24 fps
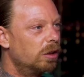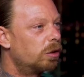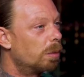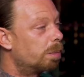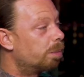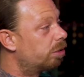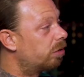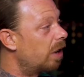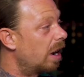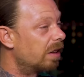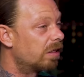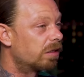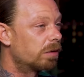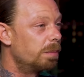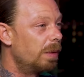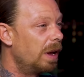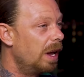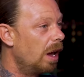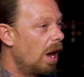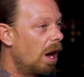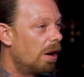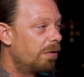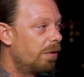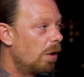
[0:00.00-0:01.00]
it depressed
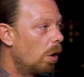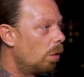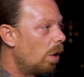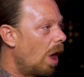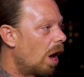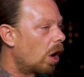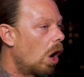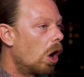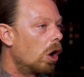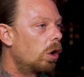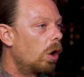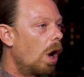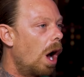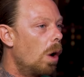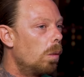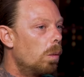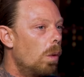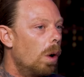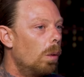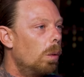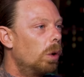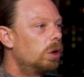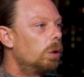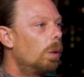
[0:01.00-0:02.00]
me. I felt like, I,
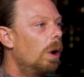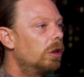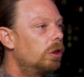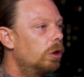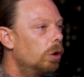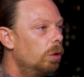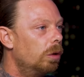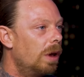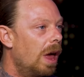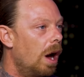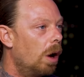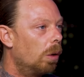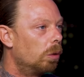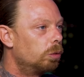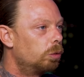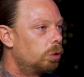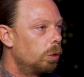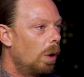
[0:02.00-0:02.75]
what, what, do I do now?